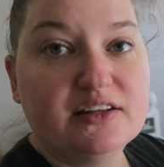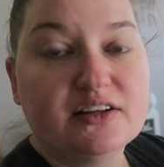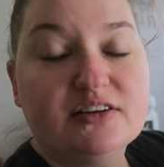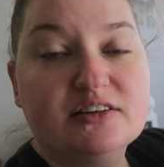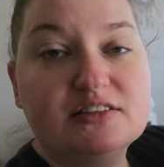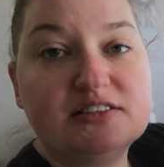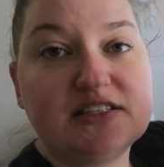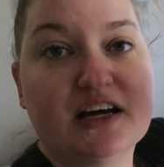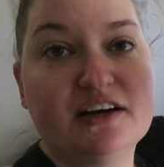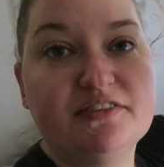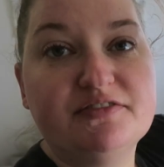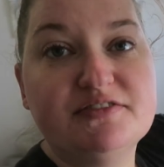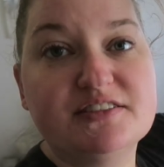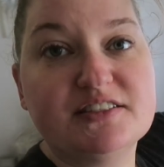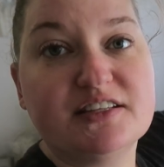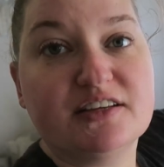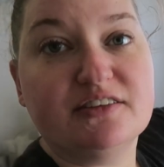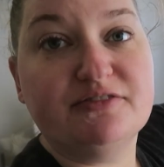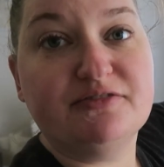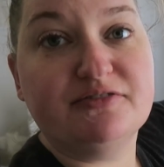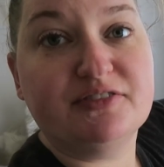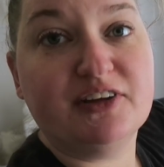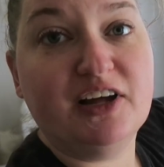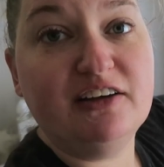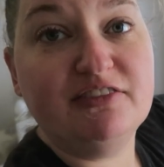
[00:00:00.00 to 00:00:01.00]
little tufts
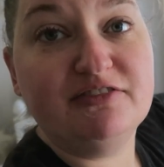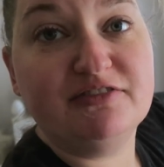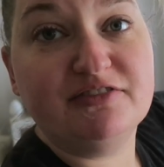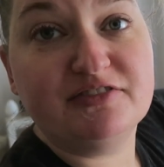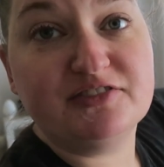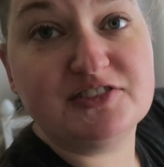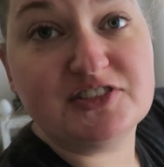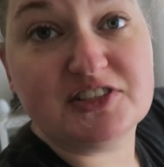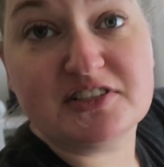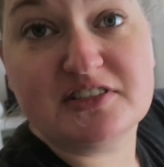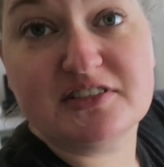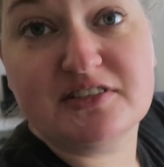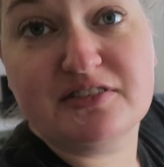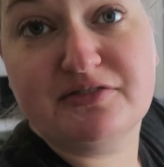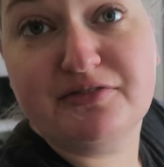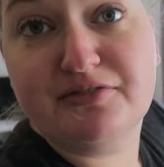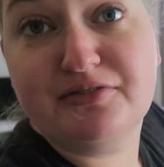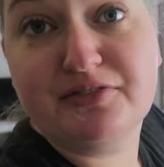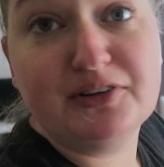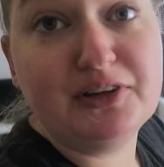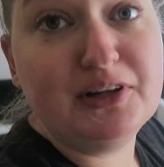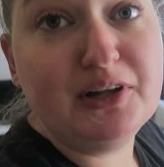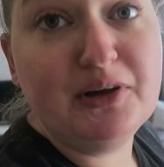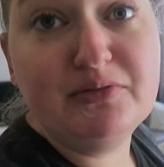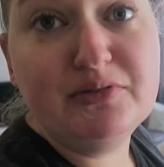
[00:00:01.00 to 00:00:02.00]
of fluff just
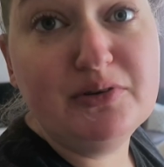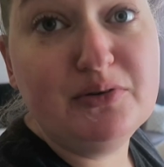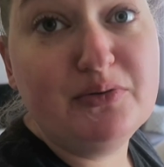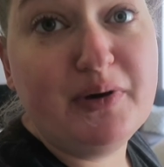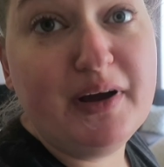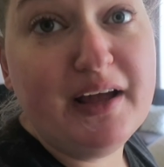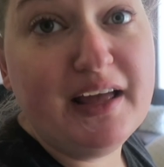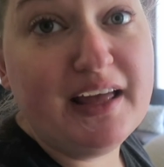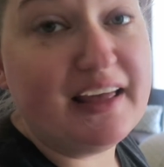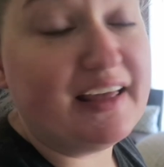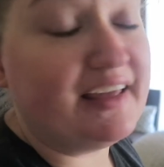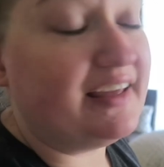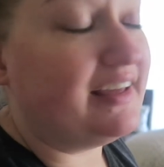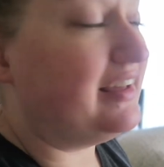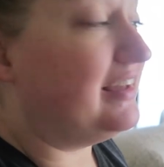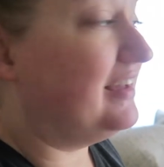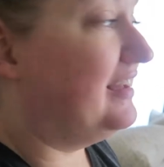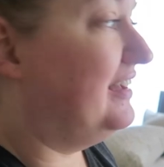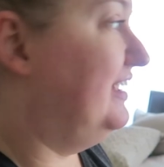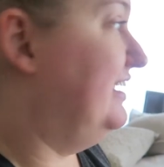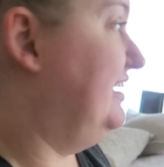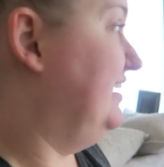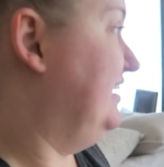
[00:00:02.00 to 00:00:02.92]
float away.